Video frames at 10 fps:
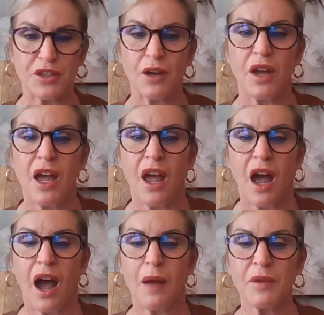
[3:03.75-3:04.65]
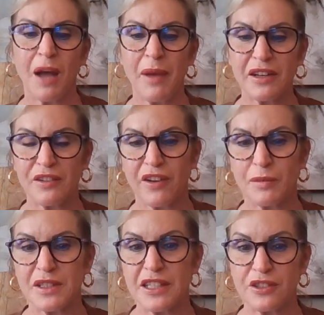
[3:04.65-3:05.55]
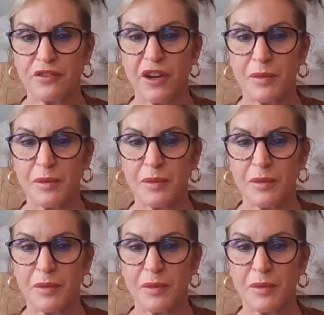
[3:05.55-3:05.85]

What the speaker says: So compounding pharmacies